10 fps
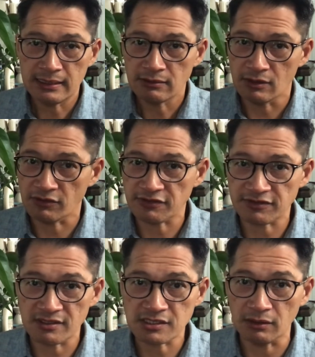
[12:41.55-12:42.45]
those
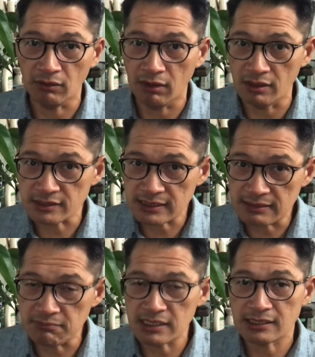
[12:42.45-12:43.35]
essential oils
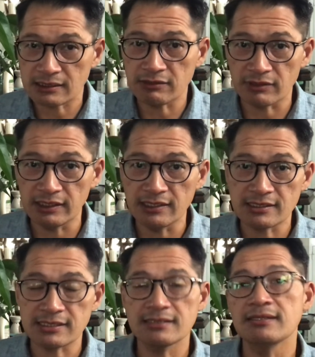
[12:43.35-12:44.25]
immediately
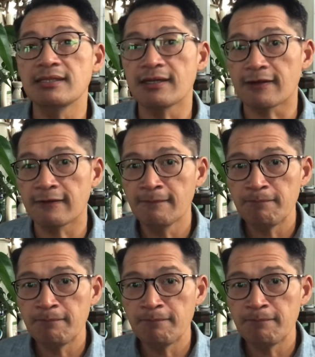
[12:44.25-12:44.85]
releases in the air,